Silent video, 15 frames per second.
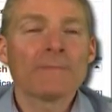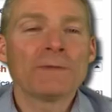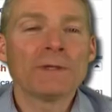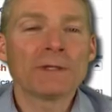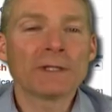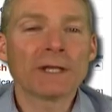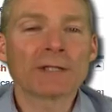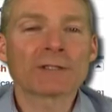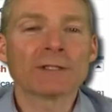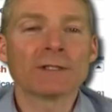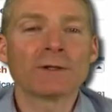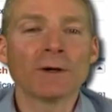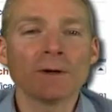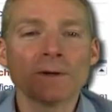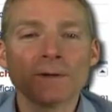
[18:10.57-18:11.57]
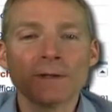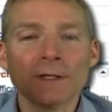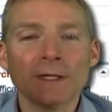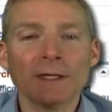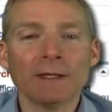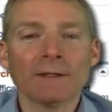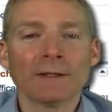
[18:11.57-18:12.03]
You can actually go
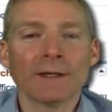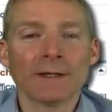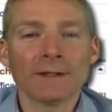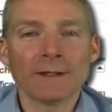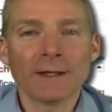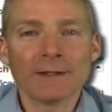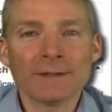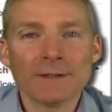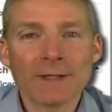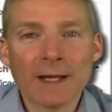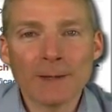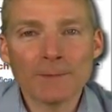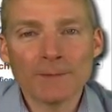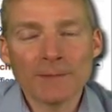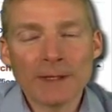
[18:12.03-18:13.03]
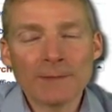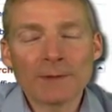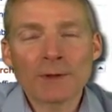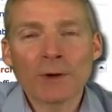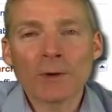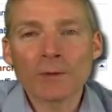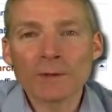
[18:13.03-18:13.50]
and you got maybe
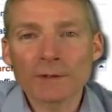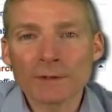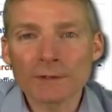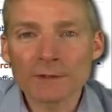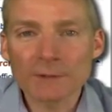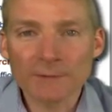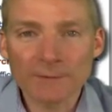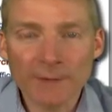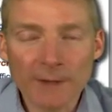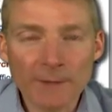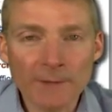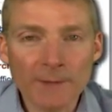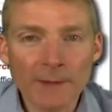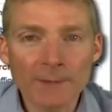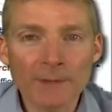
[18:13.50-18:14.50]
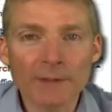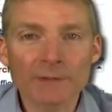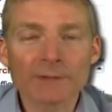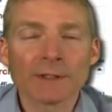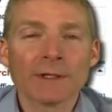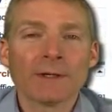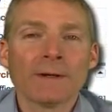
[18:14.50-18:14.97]
coworkers or family
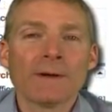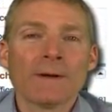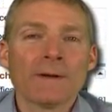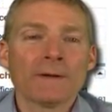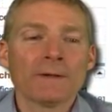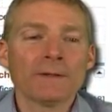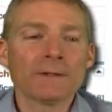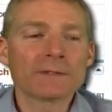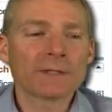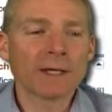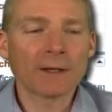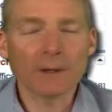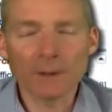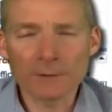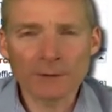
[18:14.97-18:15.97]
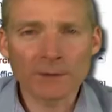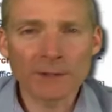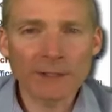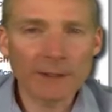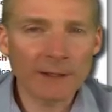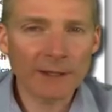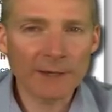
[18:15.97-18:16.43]
members who say, oh, don't
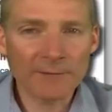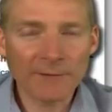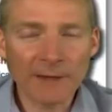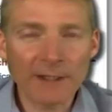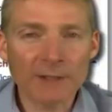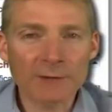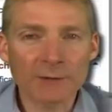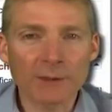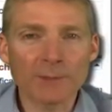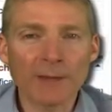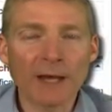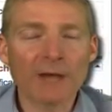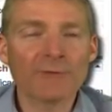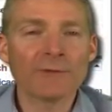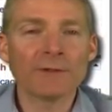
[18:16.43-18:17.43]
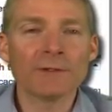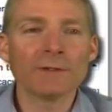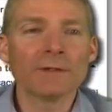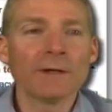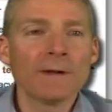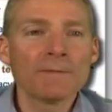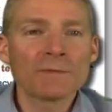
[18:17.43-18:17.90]
eat all that fat, it's really bad for
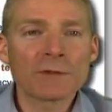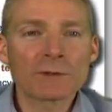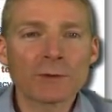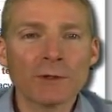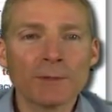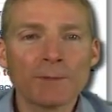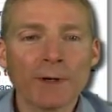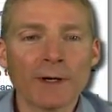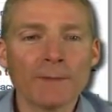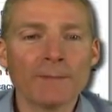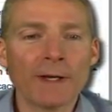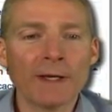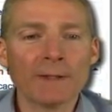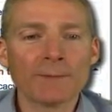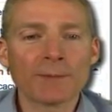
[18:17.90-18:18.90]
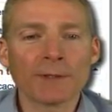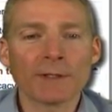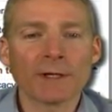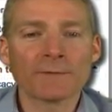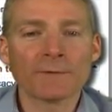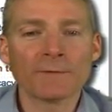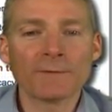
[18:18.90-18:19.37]
you. Just go on PubMed,
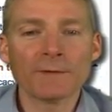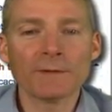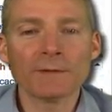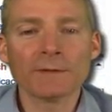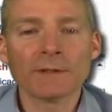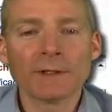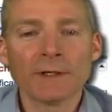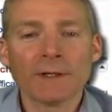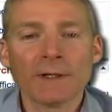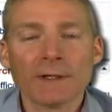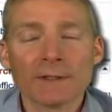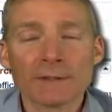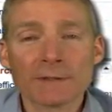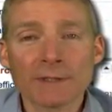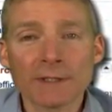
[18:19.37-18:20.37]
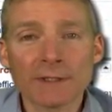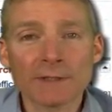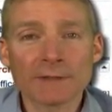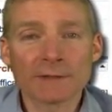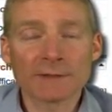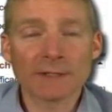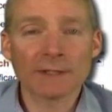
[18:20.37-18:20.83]
print off a few
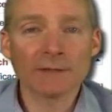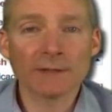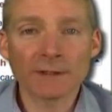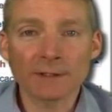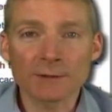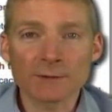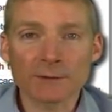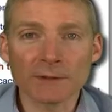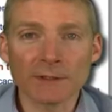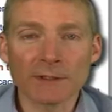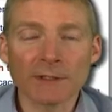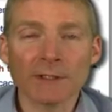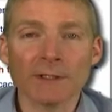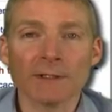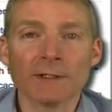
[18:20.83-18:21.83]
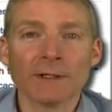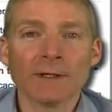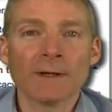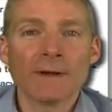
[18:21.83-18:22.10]
studies and say, look, it's really good.